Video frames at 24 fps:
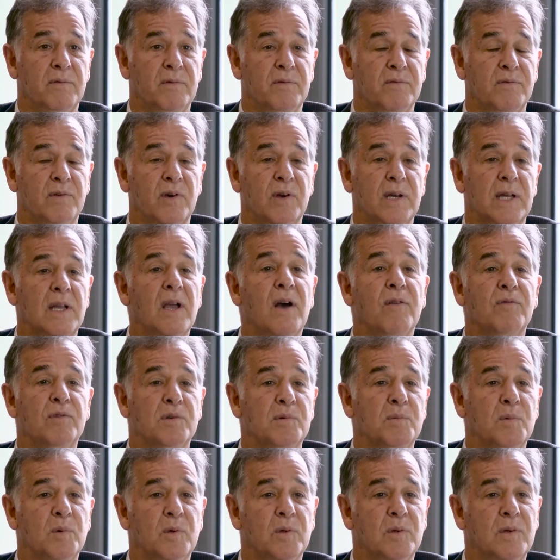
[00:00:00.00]
very
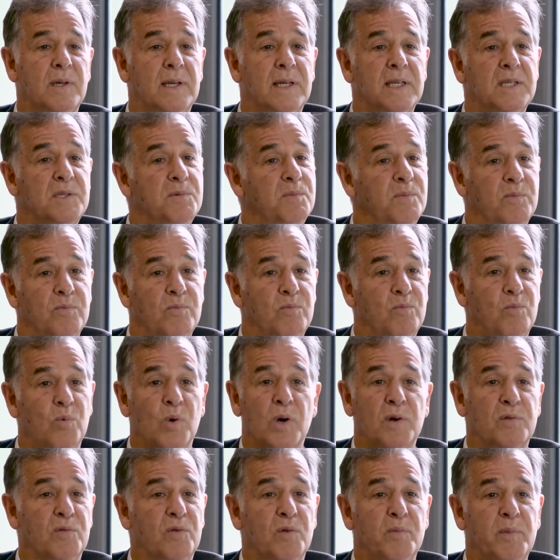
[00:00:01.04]
comfortable, and it's
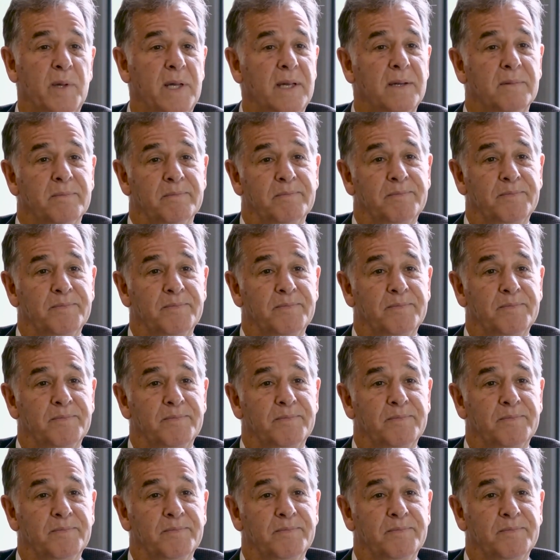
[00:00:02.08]
worked for me.